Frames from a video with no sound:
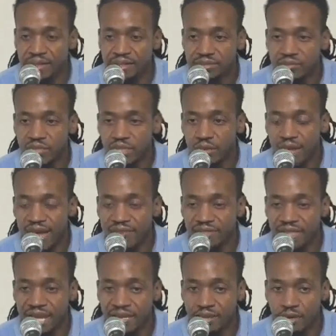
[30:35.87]
we don't have a
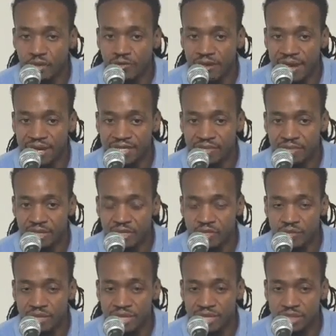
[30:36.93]
lot of overhead as a
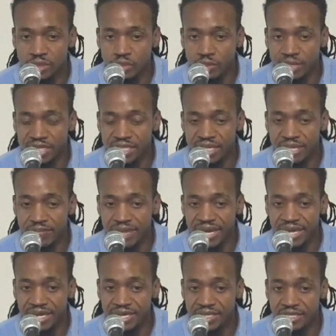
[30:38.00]
ministry because nobody's getting
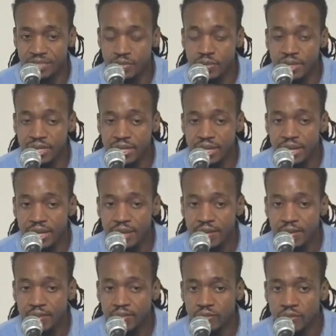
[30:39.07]
paid at this point
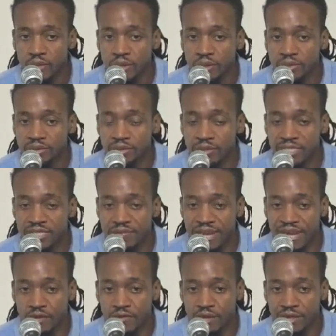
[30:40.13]
well, nobody's getting
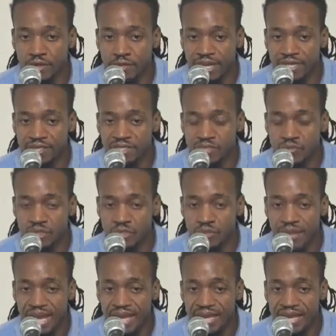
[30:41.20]
paid on a regular basis. We do
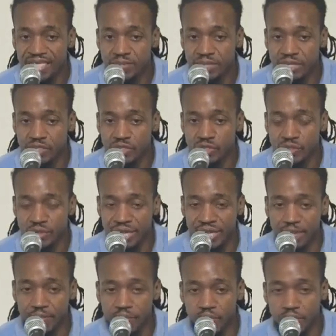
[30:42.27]
pay guest ministers when they
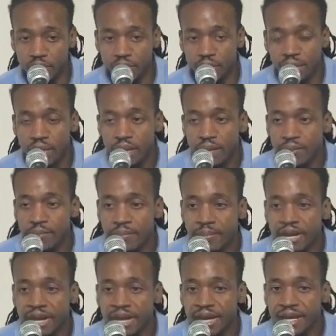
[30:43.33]
come through,
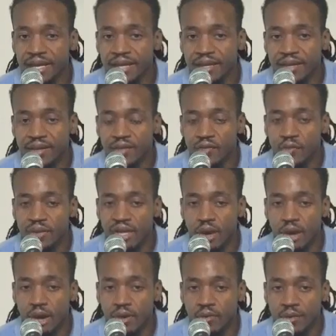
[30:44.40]
but we
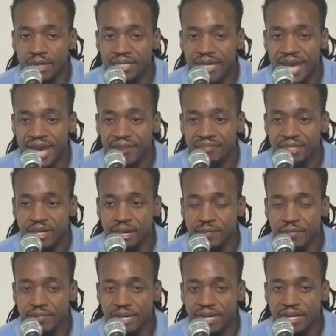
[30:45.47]
are going to have to
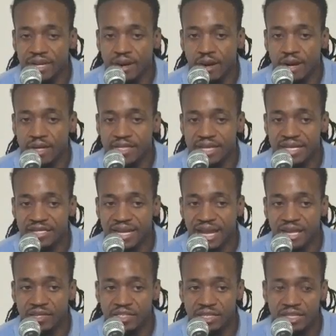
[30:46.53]
upgrade our
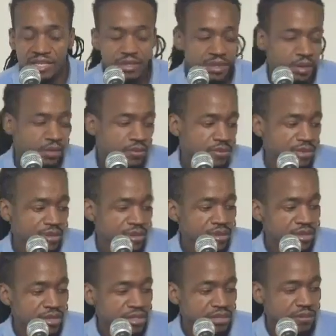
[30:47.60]
technology. You know,
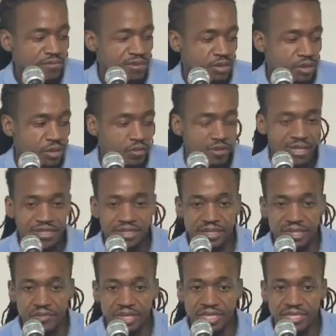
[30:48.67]
some of you know
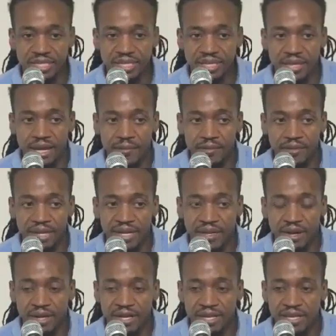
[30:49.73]
recently we did upgrade
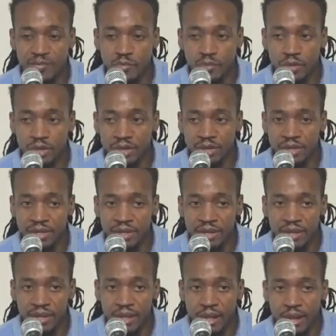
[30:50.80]
our keyboard.
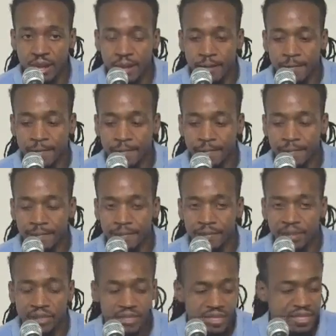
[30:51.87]
Um,
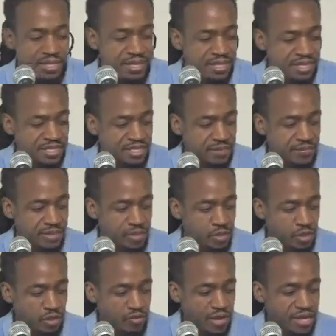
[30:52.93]
this
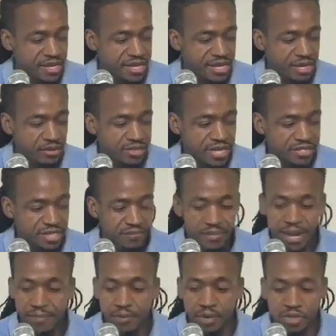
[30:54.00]
computer right here is actually
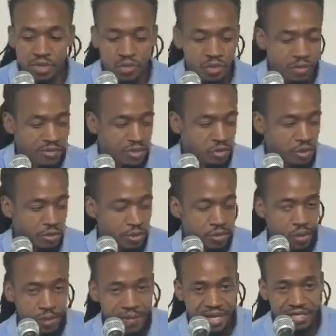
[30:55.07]
my personal computer, but
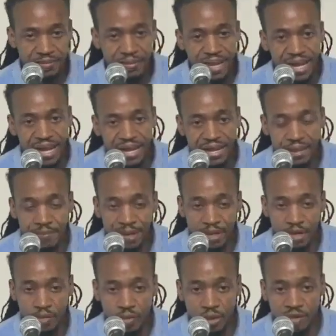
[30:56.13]
we're about to buy a
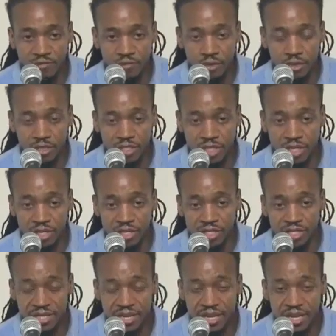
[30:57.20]
better one for the
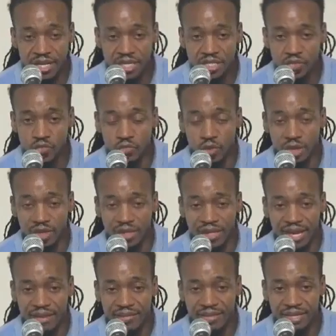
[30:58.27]
church to run a
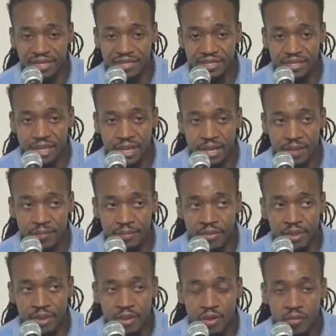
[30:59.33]
lot of things. Um,
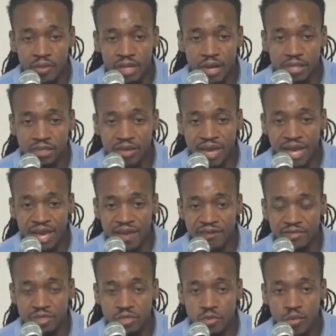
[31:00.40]
we also
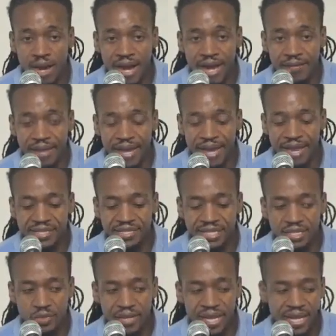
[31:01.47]
have two iPads that
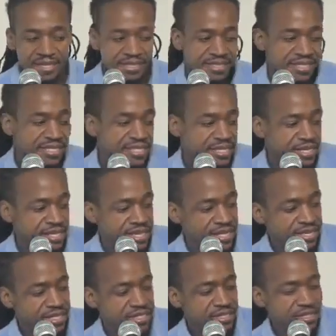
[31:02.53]
you can't see in
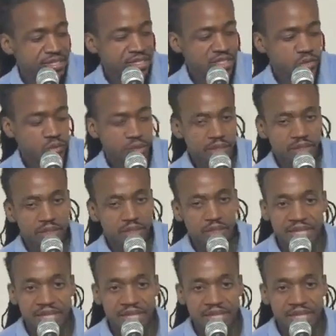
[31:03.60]
addition to this one. Those